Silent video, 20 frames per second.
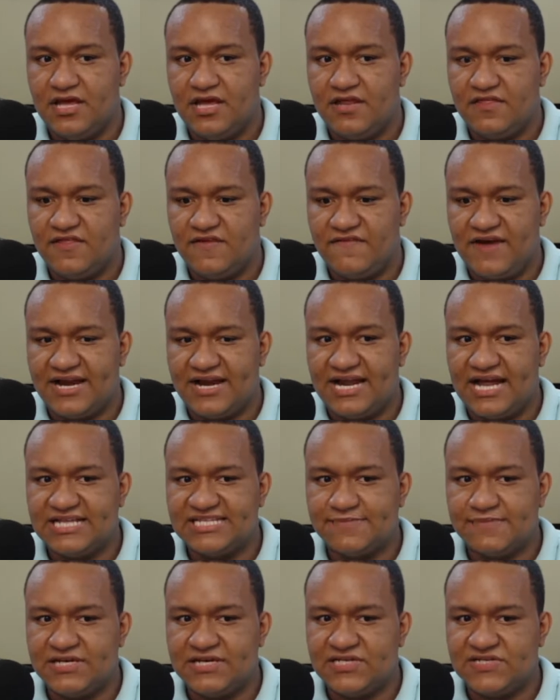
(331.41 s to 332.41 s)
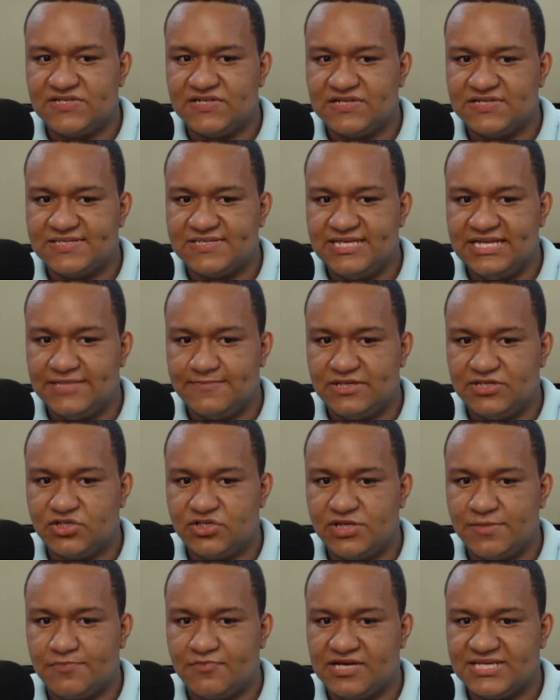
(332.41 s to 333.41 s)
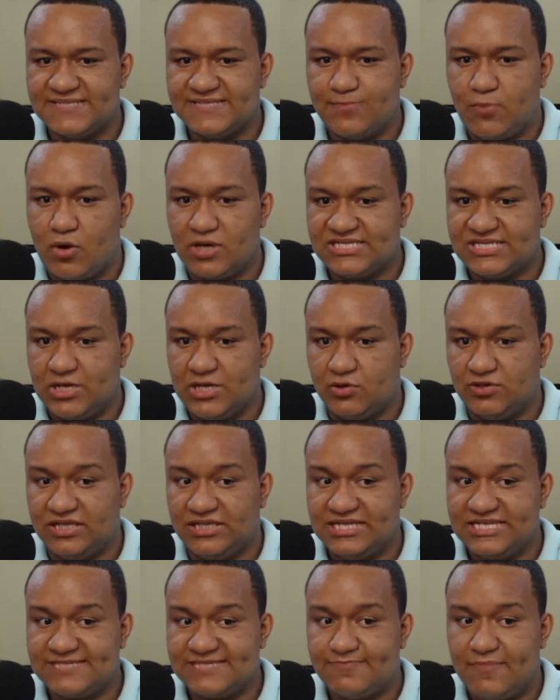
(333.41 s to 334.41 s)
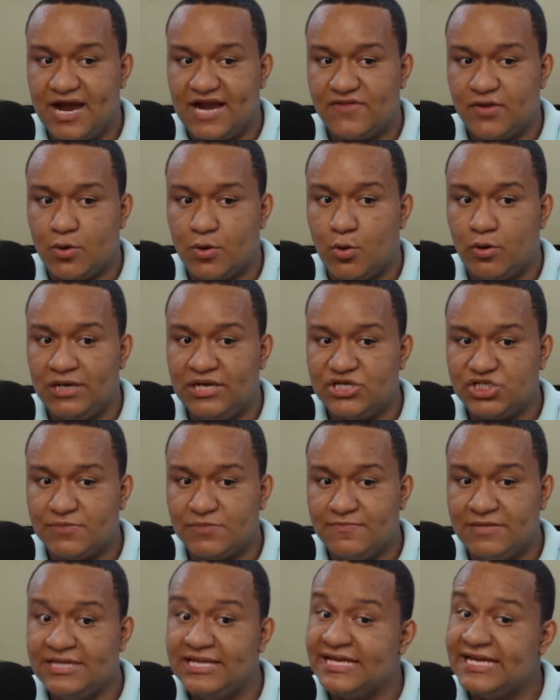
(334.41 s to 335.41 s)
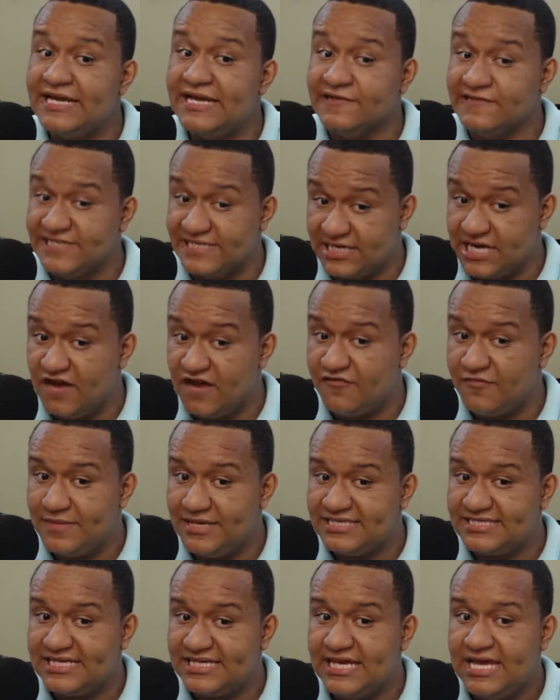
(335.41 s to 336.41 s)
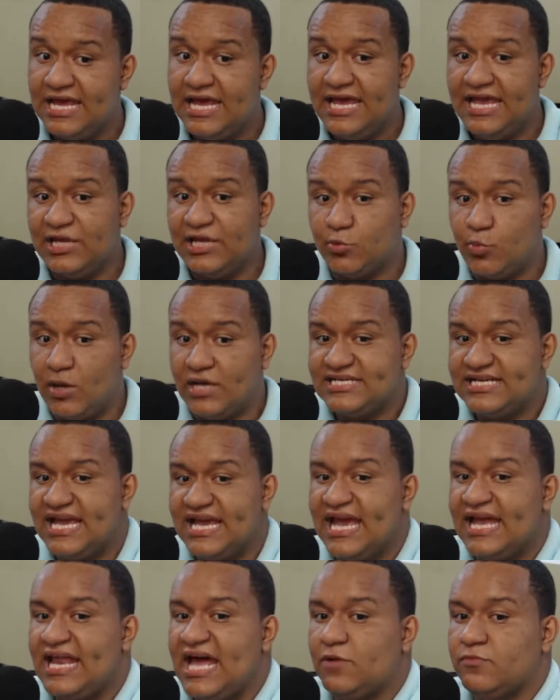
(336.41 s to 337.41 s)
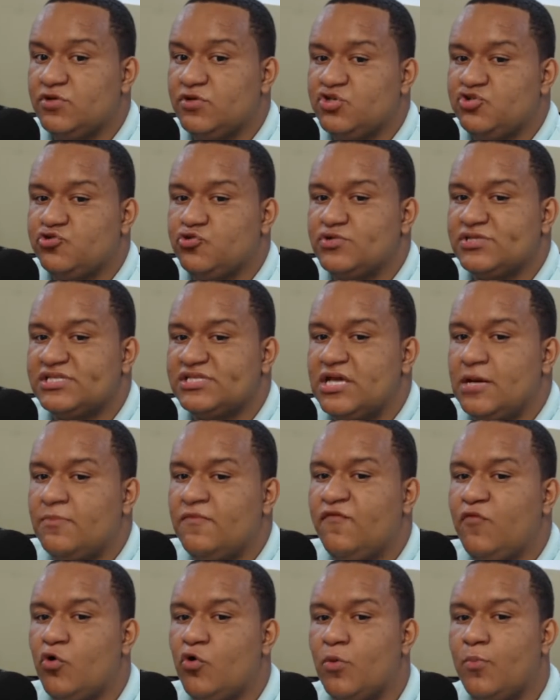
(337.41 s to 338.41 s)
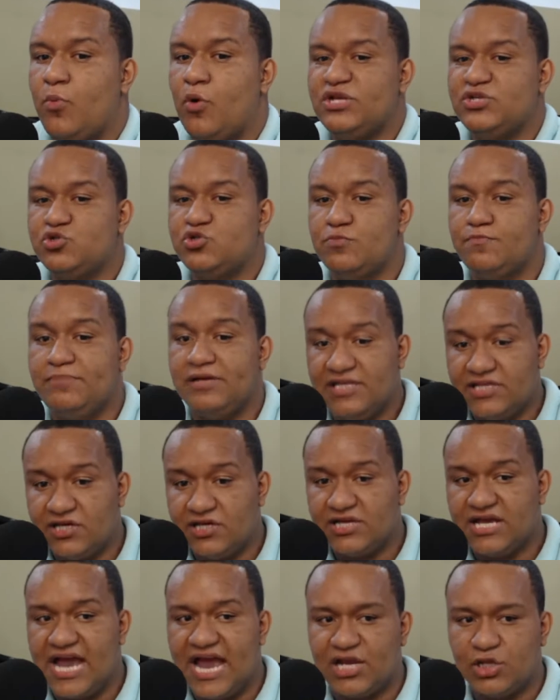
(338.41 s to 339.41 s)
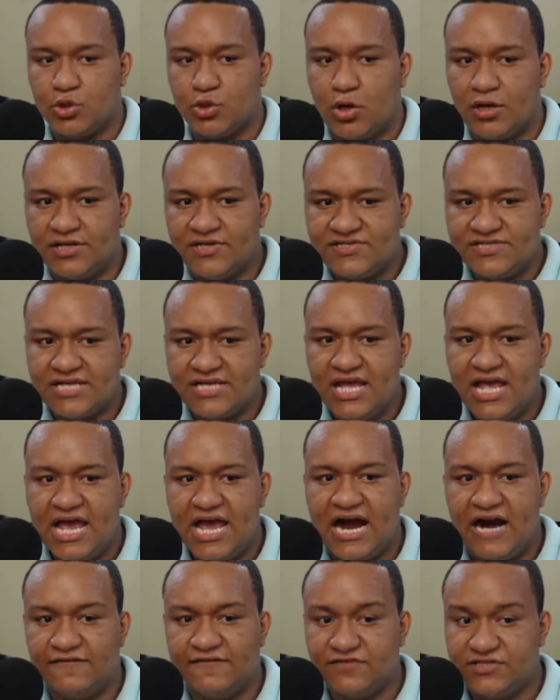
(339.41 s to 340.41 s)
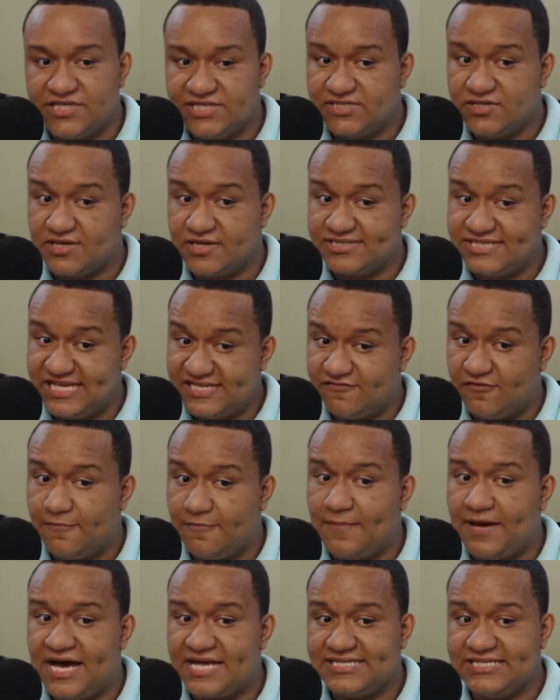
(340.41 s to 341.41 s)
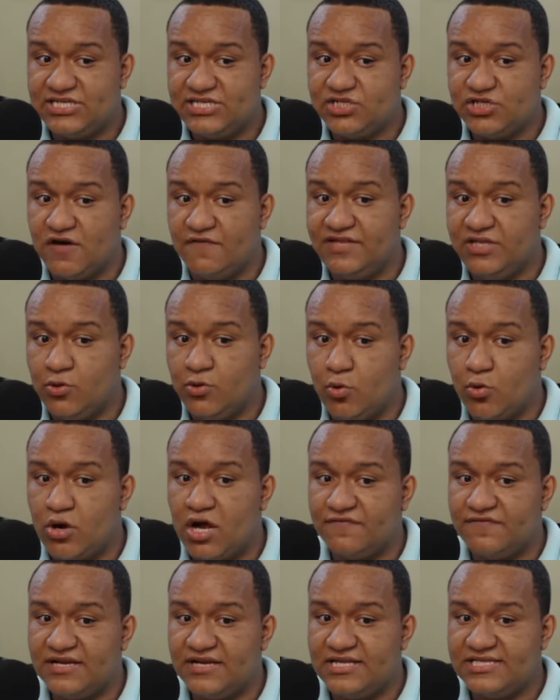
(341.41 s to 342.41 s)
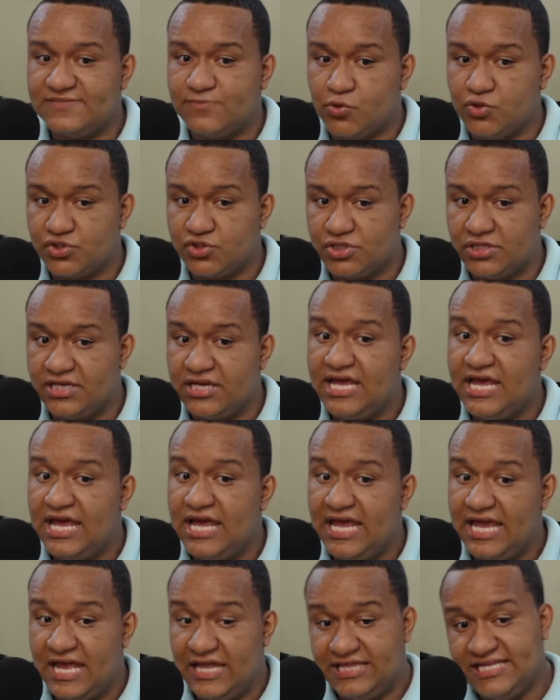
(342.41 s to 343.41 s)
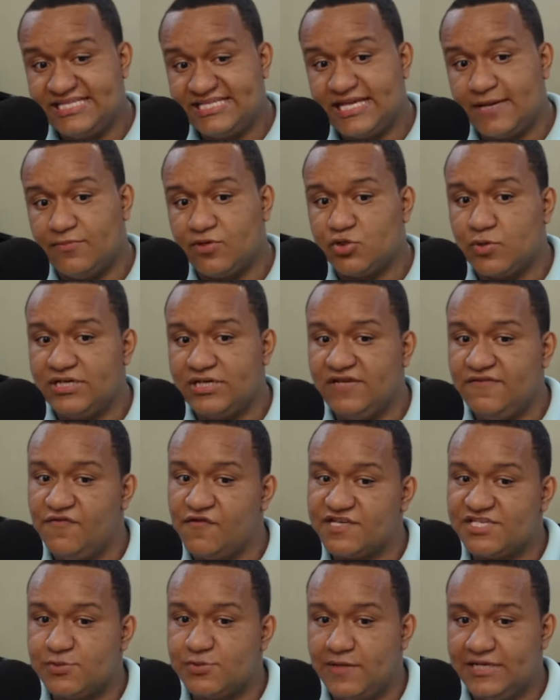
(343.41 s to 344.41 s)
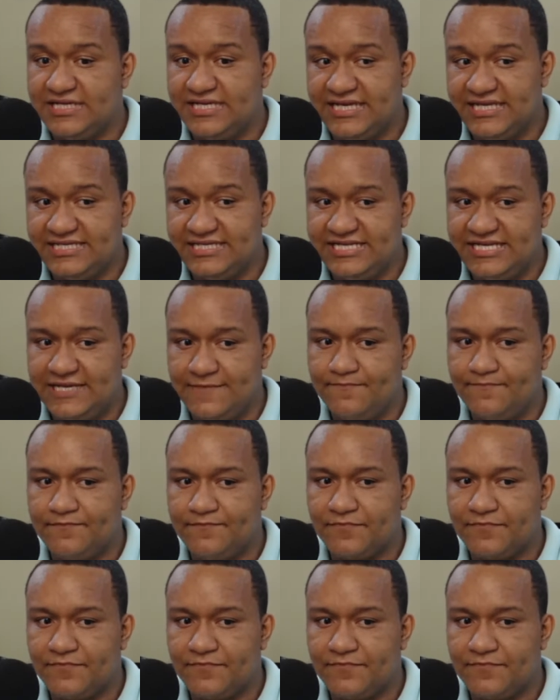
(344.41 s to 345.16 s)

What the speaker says: The finance minister, in a statement to the press, pointed out that despite the coalition being a caretaker government, it went ahead and withdrew some $4.2 billion Guyana dollars after the successful passage of the no confidence motion in December 21, 2018.